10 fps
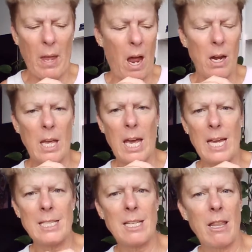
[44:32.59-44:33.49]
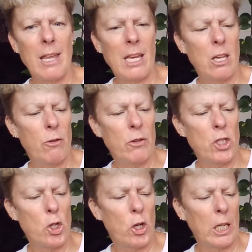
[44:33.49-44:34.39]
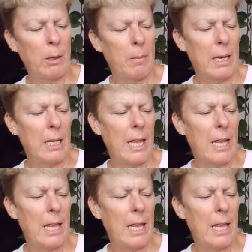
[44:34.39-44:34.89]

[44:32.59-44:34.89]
Okay, so thank you for joining me.